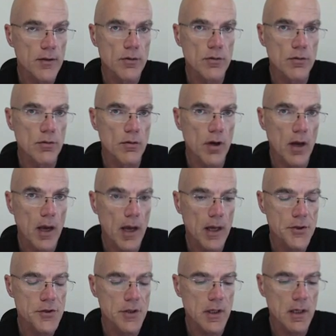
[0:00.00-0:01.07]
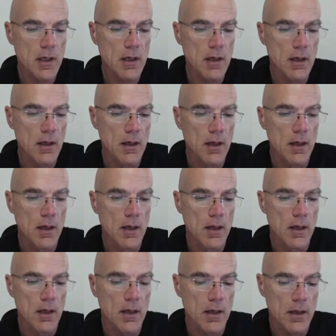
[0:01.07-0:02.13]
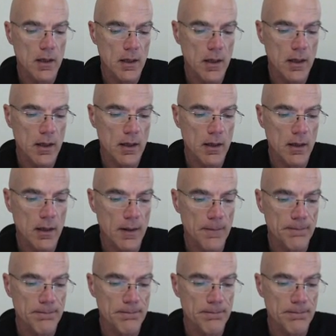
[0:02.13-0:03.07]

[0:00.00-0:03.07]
to do hedging in a